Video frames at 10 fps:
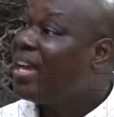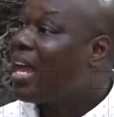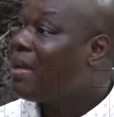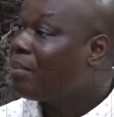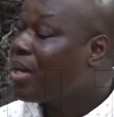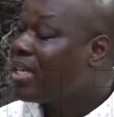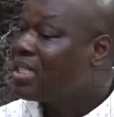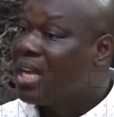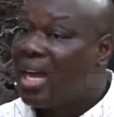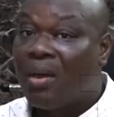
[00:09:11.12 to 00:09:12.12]
high
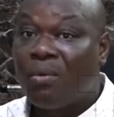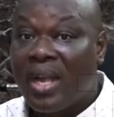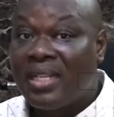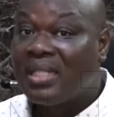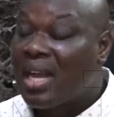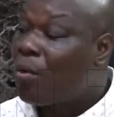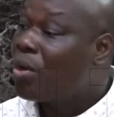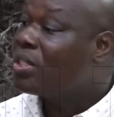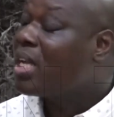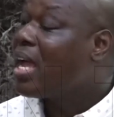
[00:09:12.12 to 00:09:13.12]
price, and when there
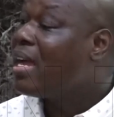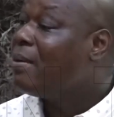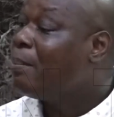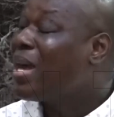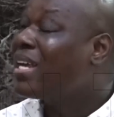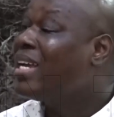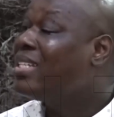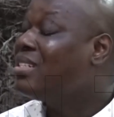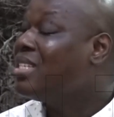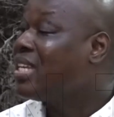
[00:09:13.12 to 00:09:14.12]
was a
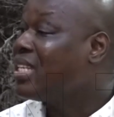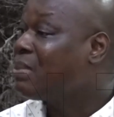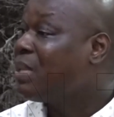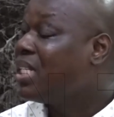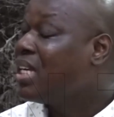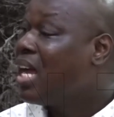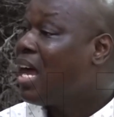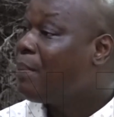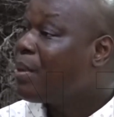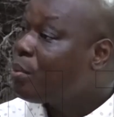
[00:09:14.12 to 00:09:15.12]
market resentment
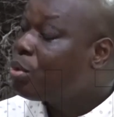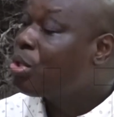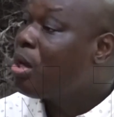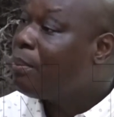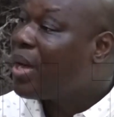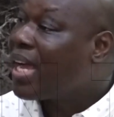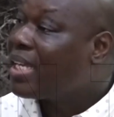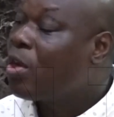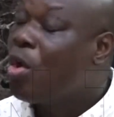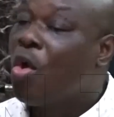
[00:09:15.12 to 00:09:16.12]
and people stopped
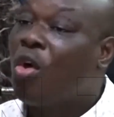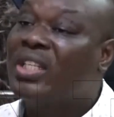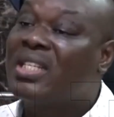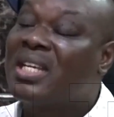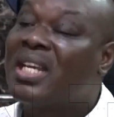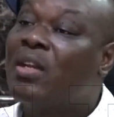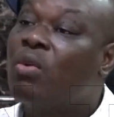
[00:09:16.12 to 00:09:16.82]
buying, or they started